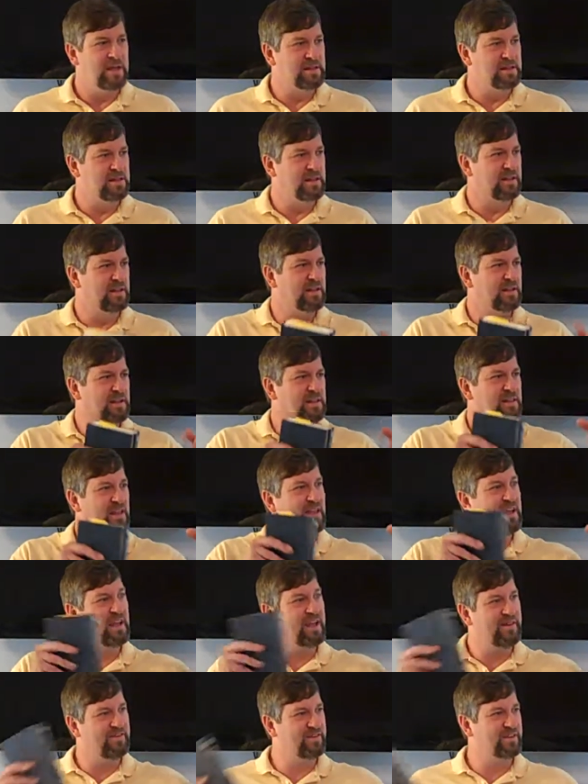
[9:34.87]
in the in
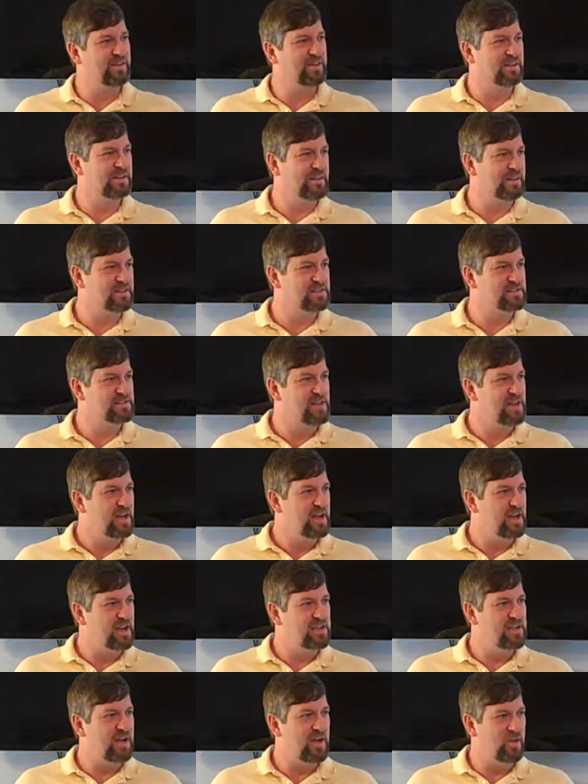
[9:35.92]
the heavenlies,
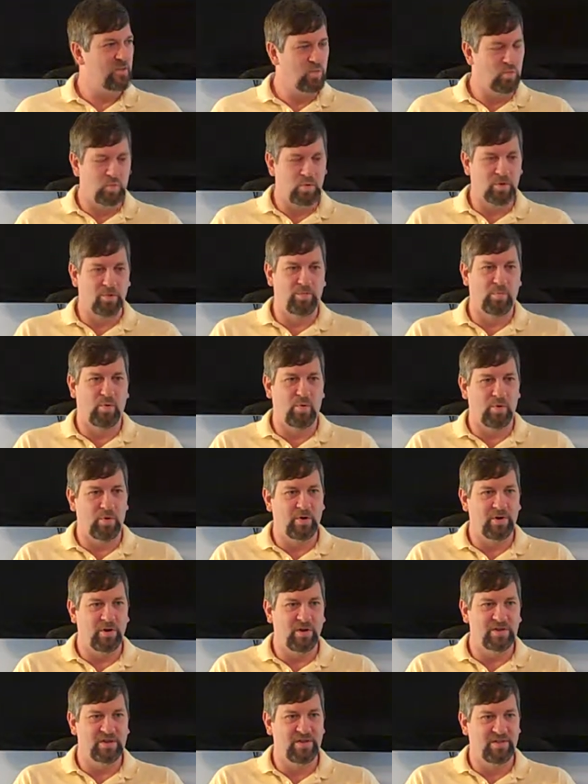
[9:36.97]
and yet we're
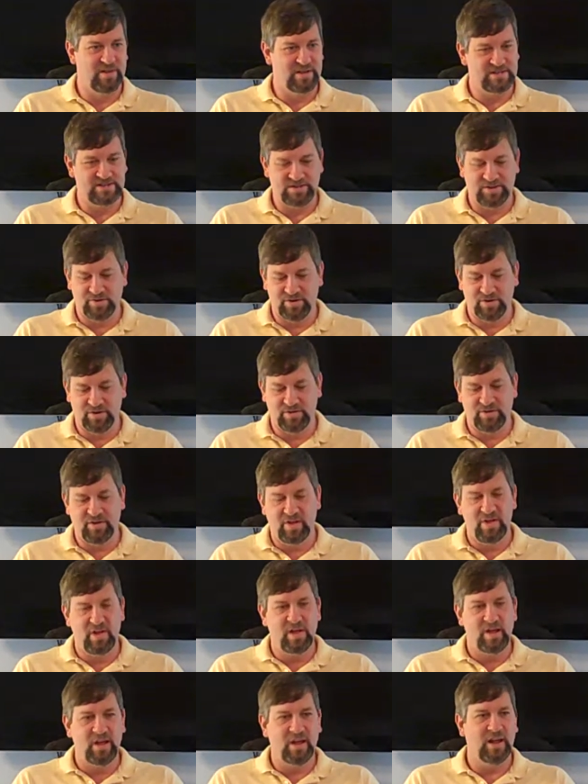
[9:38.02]
born onto this earth,